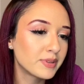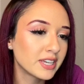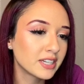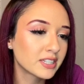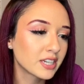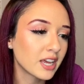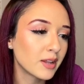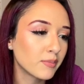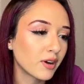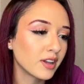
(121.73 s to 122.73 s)
it
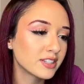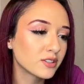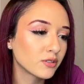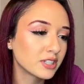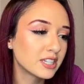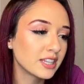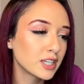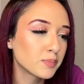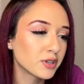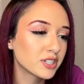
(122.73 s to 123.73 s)
and sold it to this
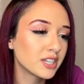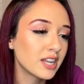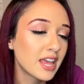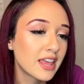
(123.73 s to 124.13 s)
person.